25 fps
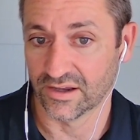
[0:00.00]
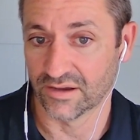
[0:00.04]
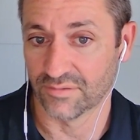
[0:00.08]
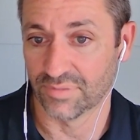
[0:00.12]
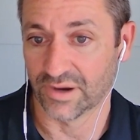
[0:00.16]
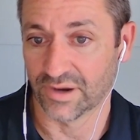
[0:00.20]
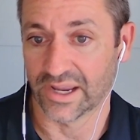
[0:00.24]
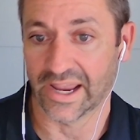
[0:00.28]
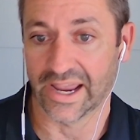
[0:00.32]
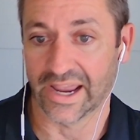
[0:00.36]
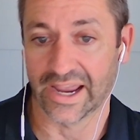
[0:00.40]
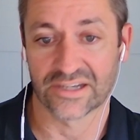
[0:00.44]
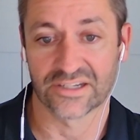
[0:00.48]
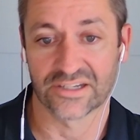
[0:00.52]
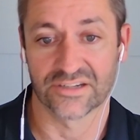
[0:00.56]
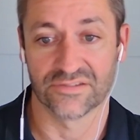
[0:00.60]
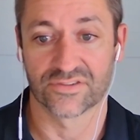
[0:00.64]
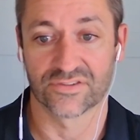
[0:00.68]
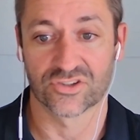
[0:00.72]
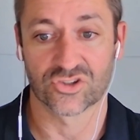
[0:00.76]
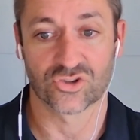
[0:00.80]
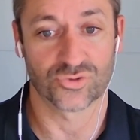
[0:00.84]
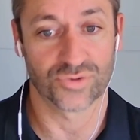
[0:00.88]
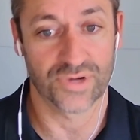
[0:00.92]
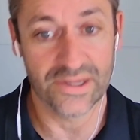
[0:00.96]

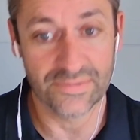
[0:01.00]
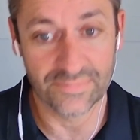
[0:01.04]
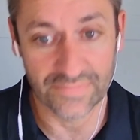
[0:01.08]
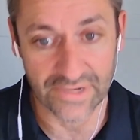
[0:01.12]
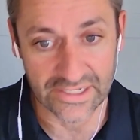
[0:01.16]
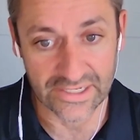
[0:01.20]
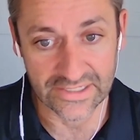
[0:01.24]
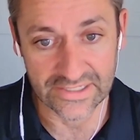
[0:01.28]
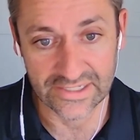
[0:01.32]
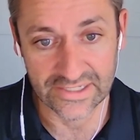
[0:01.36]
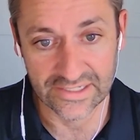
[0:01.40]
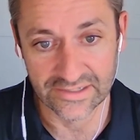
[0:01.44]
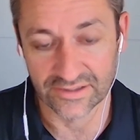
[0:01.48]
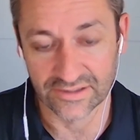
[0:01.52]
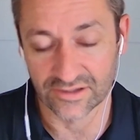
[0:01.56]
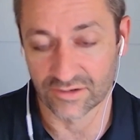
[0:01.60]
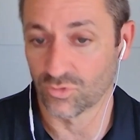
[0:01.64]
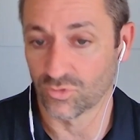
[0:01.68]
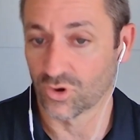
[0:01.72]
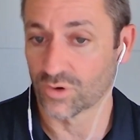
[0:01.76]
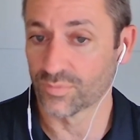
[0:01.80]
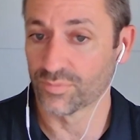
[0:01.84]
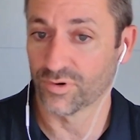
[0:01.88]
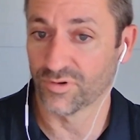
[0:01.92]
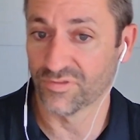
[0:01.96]
active treatment. They're
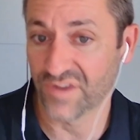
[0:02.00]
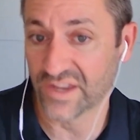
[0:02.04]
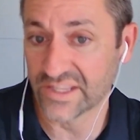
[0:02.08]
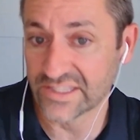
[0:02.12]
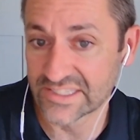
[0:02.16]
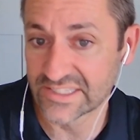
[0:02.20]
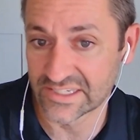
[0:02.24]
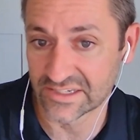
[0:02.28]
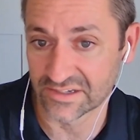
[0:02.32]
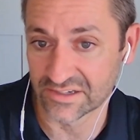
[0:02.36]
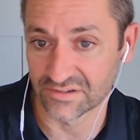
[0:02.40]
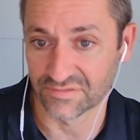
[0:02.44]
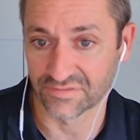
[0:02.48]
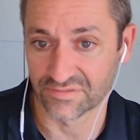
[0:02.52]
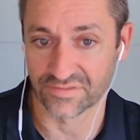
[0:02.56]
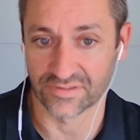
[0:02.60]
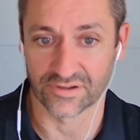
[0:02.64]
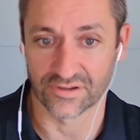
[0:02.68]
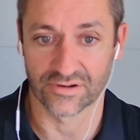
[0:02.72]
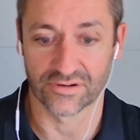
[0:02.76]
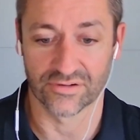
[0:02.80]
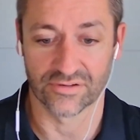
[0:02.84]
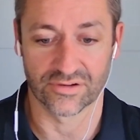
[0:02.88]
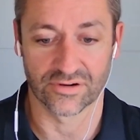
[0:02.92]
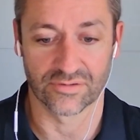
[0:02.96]
more preventive.
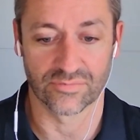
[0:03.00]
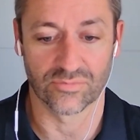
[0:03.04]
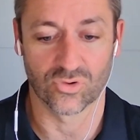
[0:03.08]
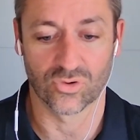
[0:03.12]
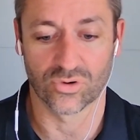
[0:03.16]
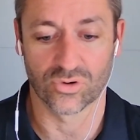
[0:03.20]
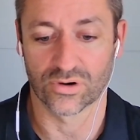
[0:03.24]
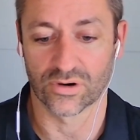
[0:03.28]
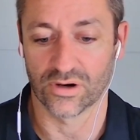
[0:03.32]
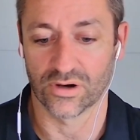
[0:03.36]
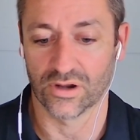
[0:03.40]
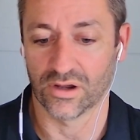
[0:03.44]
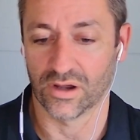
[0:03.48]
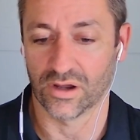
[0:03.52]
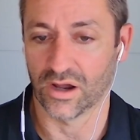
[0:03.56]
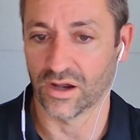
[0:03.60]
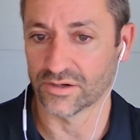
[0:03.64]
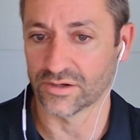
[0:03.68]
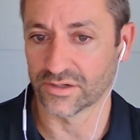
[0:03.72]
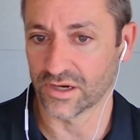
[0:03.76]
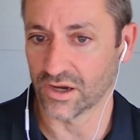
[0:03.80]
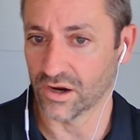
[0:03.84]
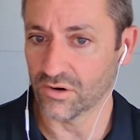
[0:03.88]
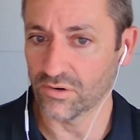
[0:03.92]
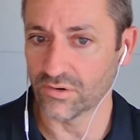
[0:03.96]
They're more
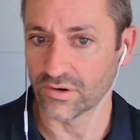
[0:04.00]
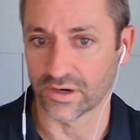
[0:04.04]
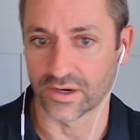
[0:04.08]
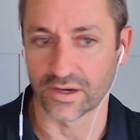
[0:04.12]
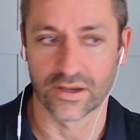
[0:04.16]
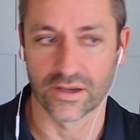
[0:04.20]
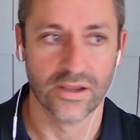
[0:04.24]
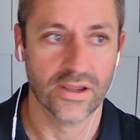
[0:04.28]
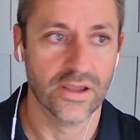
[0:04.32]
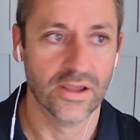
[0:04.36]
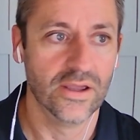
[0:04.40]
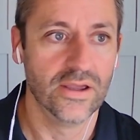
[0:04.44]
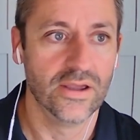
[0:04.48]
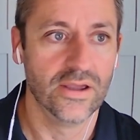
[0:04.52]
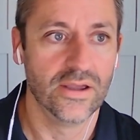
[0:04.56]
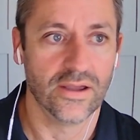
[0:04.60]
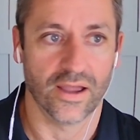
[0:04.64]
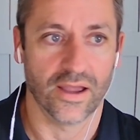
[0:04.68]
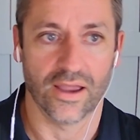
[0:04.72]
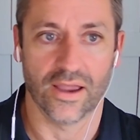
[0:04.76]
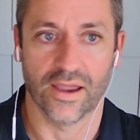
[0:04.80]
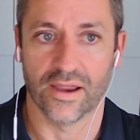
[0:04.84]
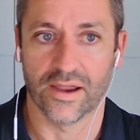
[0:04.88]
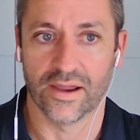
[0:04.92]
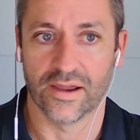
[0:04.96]
ongoing,
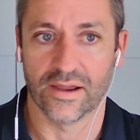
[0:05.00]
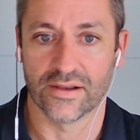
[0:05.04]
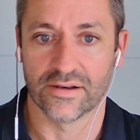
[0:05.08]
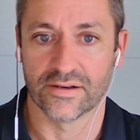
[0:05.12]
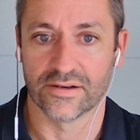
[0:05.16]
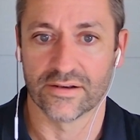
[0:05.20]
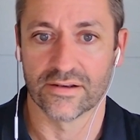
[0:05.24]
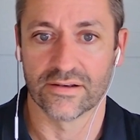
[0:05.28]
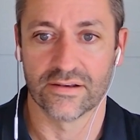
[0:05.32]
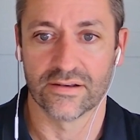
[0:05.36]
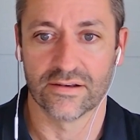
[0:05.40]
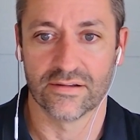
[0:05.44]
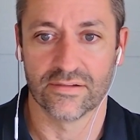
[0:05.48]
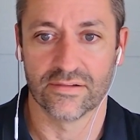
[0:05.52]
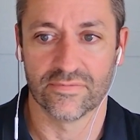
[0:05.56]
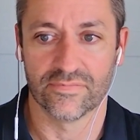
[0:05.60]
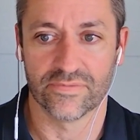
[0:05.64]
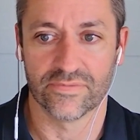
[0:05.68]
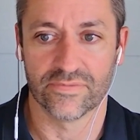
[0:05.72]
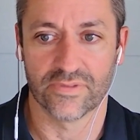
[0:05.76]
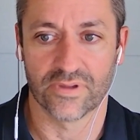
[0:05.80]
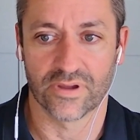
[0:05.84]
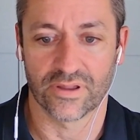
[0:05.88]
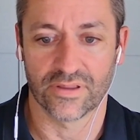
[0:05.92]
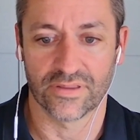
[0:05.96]
and
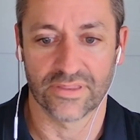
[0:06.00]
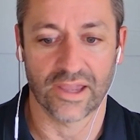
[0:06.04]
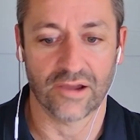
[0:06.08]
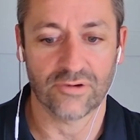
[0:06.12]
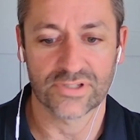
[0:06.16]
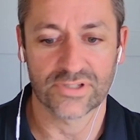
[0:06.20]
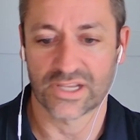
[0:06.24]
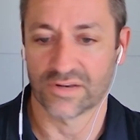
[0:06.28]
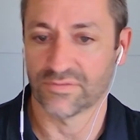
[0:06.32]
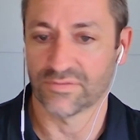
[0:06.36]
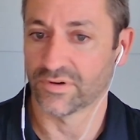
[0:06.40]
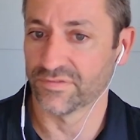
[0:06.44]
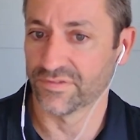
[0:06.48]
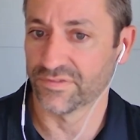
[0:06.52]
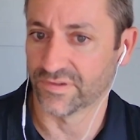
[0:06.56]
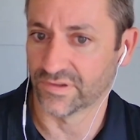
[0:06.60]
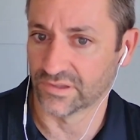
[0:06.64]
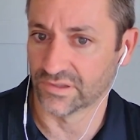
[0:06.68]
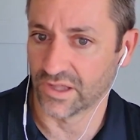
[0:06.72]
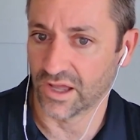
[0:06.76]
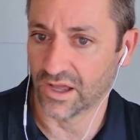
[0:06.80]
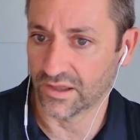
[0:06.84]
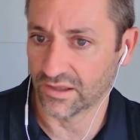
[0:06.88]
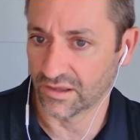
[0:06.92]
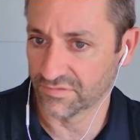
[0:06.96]
that was kind of
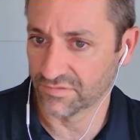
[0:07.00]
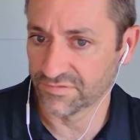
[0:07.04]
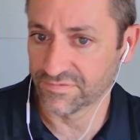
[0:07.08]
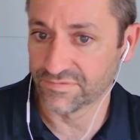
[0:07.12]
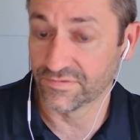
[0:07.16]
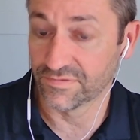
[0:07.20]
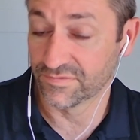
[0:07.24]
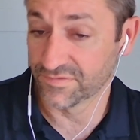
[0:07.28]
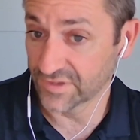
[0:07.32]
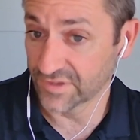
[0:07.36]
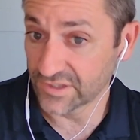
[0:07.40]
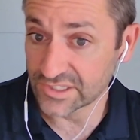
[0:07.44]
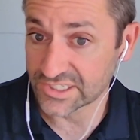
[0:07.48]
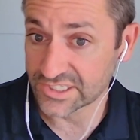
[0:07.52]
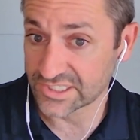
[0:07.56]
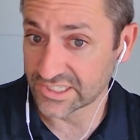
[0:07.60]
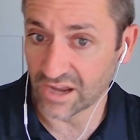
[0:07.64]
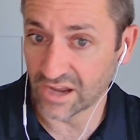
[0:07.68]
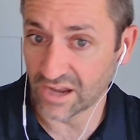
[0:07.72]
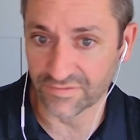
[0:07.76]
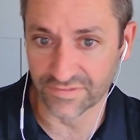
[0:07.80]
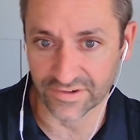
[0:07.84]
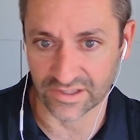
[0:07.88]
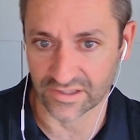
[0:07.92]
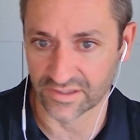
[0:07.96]
a
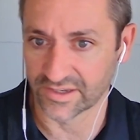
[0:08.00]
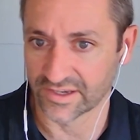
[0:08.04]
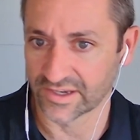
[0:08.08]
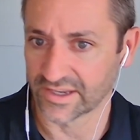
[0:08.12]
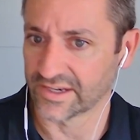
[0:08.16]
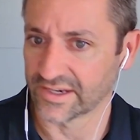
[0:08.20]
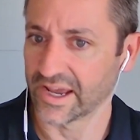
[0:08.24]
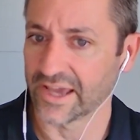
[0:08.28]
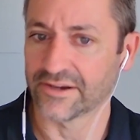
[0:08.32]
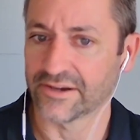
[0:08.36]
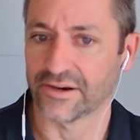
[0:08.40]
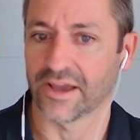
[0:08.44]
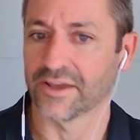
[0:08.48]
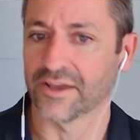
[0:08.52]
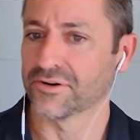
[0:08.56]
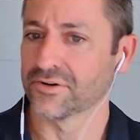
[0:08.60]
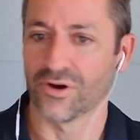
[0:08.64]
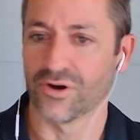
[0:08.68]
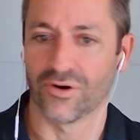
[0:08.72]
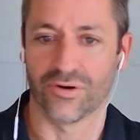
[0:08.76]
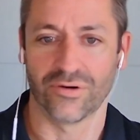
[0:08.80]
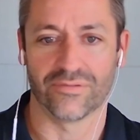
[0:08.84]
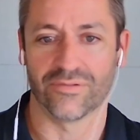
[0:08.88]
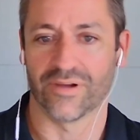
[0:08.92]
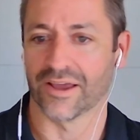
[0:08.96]
philosophically. Again, I don't
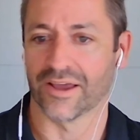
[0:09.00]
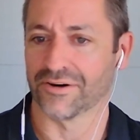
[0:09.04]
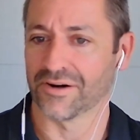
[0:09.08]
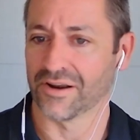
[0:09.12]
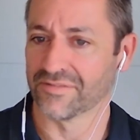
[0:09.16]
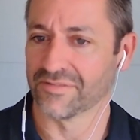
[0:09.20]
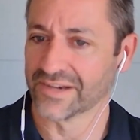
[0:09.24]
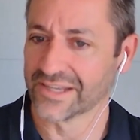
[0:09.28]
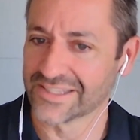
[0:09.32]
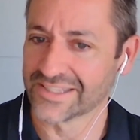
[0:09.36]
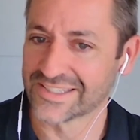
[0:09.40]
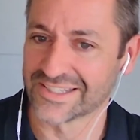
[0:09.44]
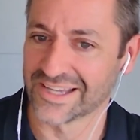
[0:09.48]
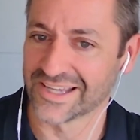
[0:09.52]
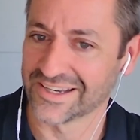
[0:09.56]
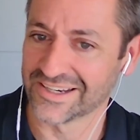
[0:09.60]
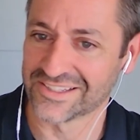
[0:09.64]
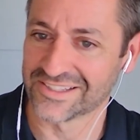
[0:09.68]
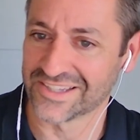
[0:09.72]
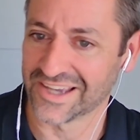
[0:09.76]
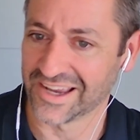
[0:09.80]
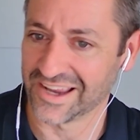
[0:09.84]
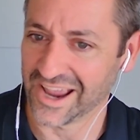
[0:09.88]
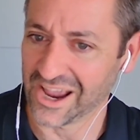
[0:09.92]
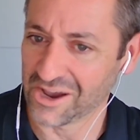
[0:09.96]
know. I don't have any insight
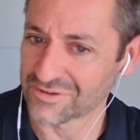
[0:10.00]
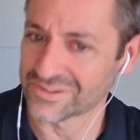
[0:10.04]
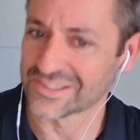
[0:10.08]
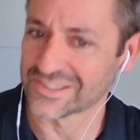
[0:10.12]
into how